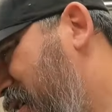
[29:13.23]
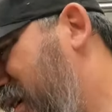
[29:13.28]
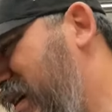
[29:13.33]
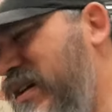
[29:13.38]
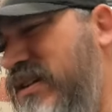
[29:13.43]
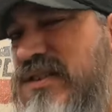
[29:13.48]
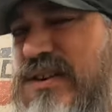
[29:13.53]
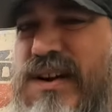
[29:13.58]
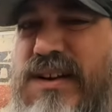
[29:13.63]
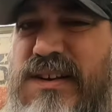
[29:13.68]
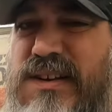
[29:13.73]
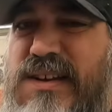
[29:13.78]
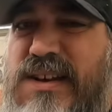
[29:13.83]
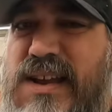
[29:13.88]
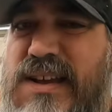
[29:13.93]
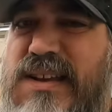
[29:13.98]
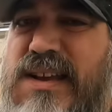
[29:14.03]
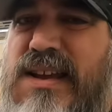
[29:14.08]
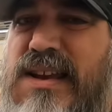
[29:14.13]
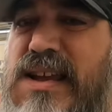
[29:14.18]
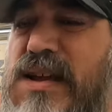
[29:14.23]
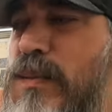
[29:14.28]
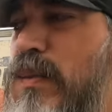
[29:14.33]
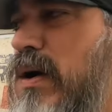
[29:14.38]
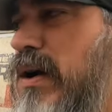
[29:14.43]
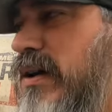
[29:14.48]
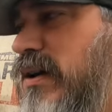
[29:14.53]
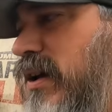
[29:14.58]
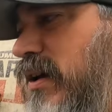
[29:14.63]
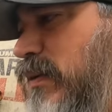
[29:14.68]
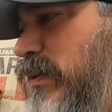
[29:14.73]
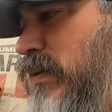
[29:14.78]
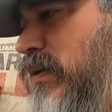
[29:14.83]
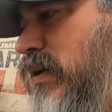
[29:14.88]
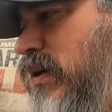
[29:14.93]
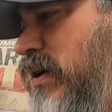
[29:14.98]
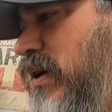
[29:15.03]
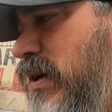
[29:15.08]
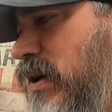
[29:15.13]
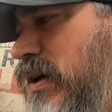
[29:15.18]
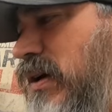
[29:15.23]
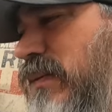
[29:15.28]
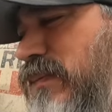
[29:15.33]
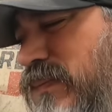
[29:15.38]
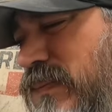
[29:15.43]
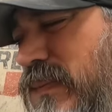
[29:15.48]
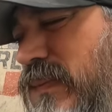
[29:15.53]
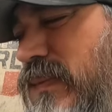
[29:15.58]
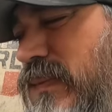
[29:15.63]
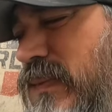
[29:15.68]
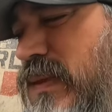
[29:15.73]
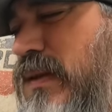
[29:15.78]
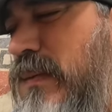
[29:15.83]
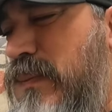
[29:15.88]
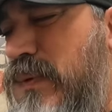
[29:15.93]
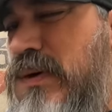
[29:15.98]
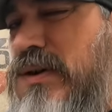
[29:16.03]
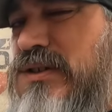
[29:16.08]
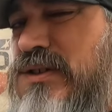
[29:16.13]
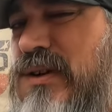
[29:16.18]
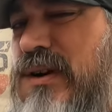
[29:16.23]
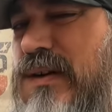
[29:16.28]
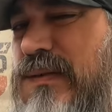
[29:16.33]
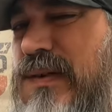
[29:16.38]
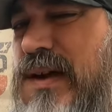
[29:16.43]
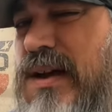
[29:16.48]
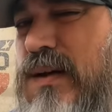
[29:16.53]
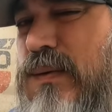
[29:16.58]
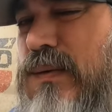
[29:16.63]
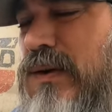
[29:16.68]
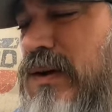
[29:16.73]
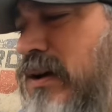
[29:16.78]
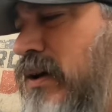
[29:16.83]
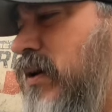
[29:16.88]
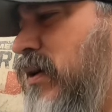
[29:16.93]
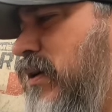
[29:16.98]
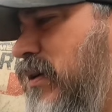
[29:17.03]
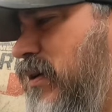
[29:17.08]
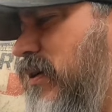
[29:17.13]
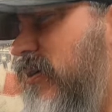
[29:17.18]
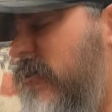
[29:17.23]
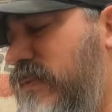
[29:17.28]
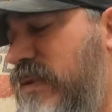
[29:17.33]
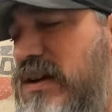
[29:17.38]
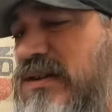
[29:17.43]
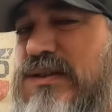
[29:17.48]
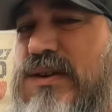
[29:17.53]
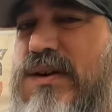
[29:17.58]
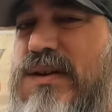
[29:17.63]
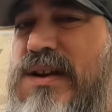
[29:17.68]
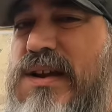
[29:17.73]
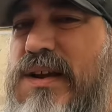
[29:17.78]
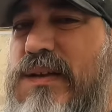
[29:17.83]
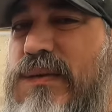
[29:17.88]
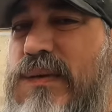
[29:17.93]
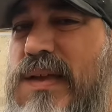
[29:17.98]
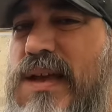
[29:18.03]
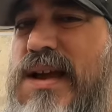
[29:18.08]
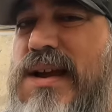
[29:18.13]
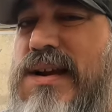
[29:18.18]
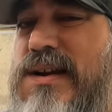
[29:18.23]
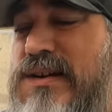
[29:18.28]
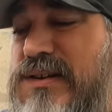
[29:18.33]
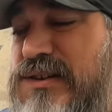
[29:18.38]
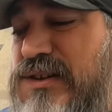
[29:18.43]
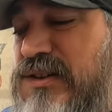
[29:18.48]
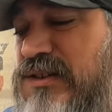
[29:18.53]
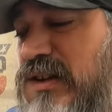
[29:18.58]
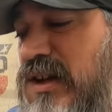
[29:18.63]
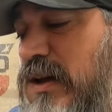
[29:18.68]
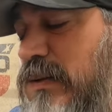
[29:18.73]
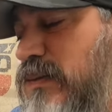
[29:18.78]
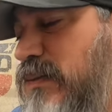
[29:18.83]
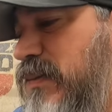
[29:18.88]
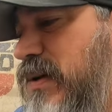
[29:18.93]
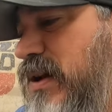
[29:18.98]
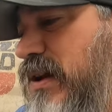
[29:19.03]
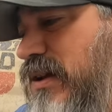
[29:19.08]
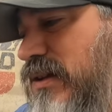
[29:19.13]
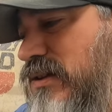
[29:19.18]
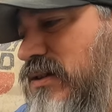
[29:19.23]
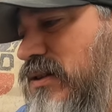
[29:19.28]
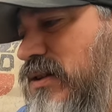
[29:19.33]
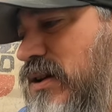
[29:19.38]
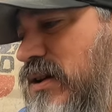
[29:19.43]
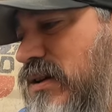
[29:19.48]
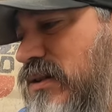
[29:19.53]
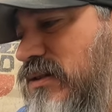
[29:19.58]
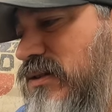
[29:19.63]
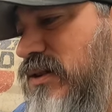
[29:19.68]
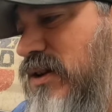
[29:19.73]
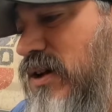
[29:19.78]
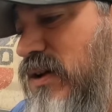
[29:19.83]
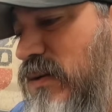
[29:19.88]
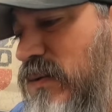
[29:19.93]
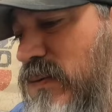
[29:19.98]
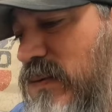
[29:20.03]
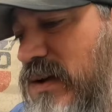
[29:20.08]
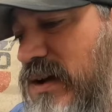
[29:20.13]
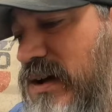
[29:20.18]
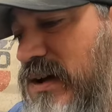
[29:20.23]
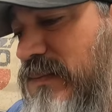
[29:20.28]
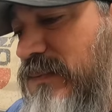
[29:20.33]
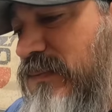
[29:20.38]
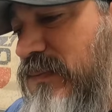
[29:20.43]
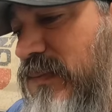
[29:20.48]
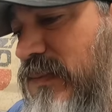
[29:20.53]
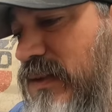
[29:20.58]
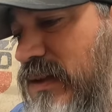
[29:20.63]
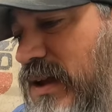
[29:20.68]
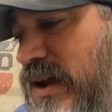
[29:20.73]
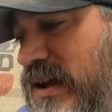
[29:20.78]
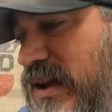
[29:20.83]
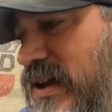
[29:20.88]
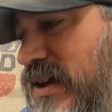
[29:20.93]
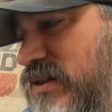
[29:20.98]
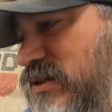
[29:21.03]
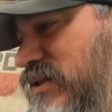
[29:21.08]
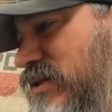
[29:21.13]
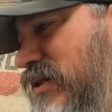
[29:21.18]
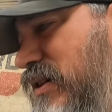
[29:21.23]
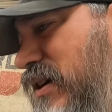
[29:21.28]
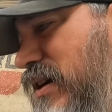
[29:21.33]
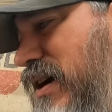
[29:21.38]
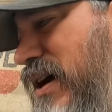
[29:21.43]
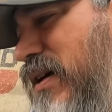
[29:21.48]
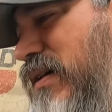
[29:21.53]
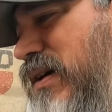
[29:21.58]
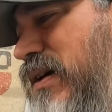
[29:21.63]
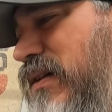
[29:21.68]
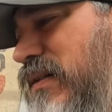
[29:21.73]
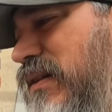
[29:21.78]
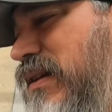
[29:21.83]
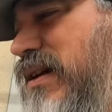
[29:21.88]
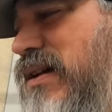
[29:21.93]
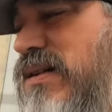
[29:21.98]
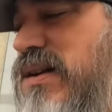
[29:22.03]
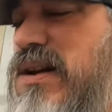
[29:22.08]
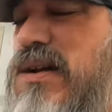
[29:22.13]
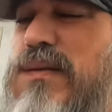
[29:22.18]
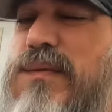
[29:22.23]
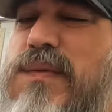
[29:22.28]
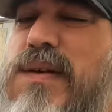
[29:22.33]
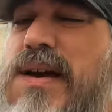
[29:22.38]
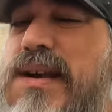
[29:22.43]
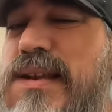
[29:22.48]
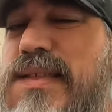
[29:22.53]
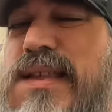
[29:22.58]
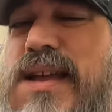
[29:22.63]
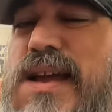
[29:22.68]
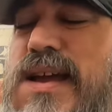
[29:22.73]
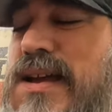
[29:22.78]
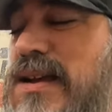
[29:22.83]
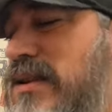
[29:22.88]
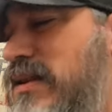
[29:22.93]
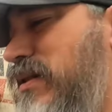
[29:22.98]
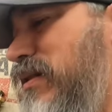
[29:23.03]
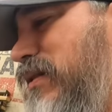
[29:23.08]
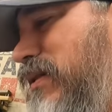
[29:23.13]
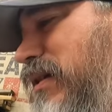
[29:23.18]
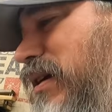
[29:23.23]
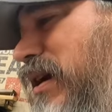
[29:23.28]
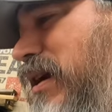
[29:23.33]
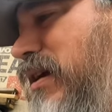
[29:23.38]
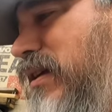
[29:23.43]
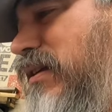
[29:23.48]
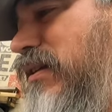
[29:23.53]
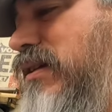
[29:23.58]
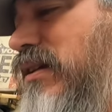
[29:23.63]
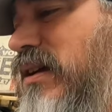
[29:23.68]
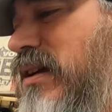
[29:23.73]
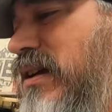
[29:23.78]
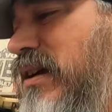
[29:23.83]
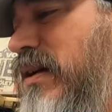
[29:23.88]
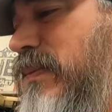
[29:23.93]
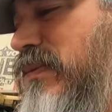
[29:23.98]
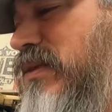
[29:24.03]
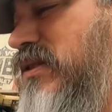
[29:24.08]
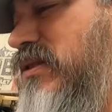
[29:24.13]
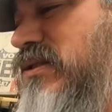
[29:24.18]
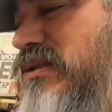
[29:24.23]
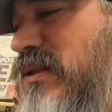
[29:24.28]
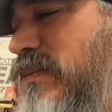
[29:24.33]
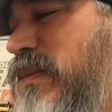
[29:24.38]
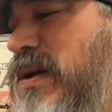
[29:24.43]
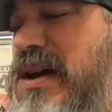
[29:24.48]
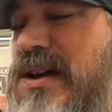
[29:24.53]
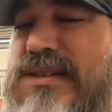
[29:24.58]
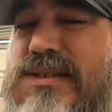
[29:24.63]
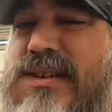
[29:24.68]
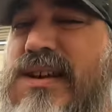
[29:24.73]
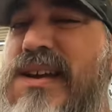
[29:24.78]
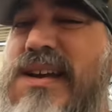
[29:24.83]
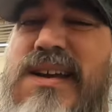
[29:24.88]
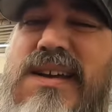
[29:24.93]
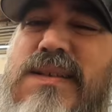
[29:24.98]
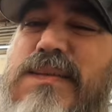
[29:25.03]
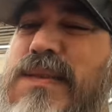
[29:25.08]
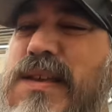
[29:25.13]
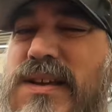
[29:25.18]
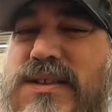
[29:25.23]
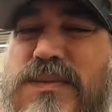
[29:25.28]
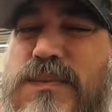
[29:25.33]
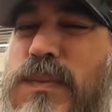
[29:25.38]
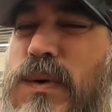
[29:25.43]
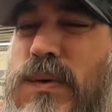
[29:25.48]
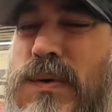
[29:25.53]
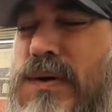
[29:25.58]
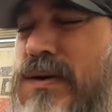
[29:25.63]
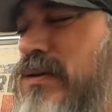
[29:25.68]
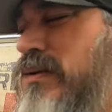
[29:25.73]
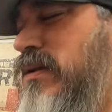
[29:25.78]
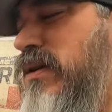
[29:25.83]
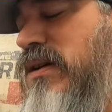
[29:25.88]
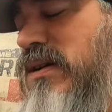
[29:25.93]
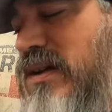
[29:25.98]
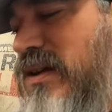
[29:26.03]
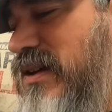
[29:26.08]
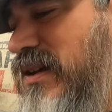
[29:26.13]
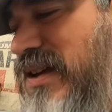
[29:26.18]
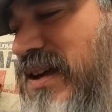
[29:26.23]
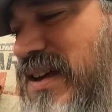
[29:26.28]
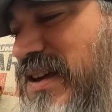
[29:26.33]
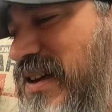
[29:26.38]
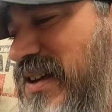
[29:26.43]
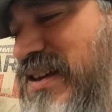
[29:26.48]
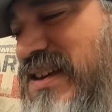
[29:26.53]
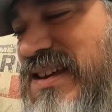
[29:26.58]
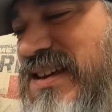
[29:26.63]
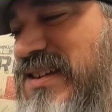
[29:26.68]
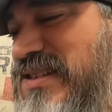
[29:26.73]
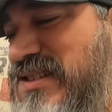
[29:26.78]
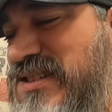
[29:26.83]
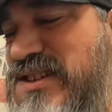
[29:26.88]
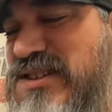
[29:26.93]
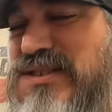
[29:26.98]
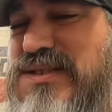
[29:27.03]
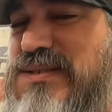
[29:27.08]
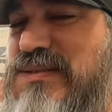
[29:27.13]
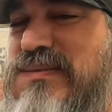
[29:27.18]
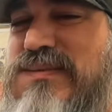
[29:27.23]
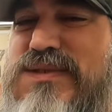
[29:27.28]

I got to try and hunt down that e-brake cable. Pretty sure I've got one. I'll start digging for that here in just a couple minutes. So, I guess I'll get on finding that and cleaning up just the mess. That's boring. It's just